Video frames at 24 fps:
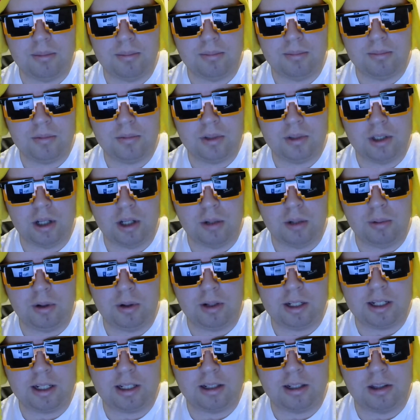So we're
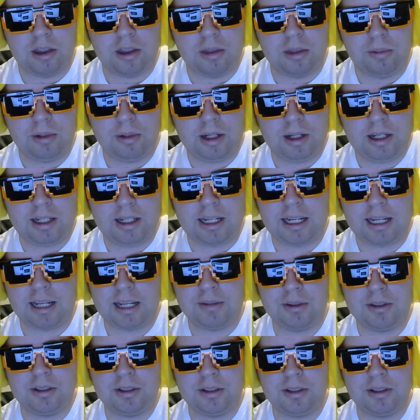getting three
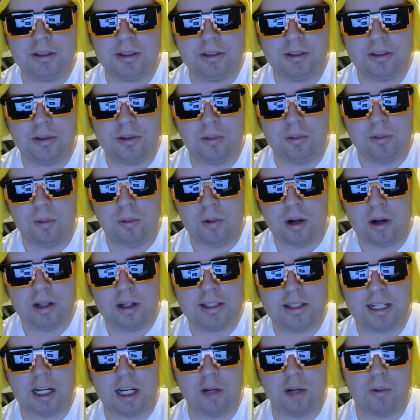canvases. One is
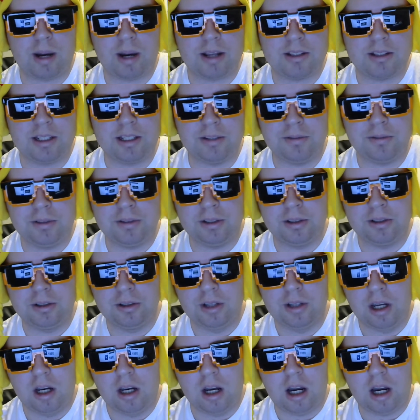like a grassy field.